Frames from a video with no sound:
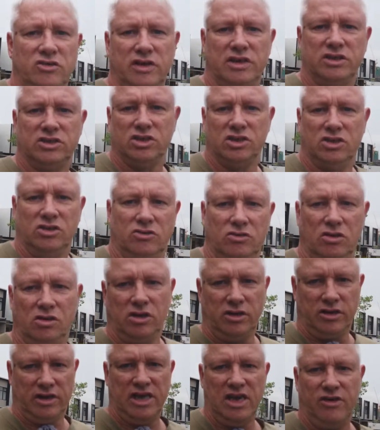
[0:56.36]
RXO
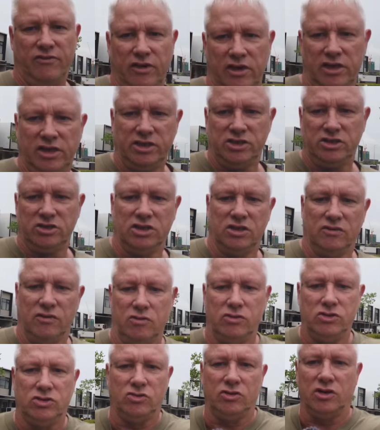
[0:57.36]
I definitely need to, because if
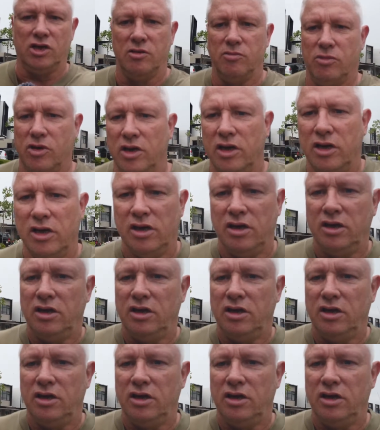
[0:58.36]
I was holding it in my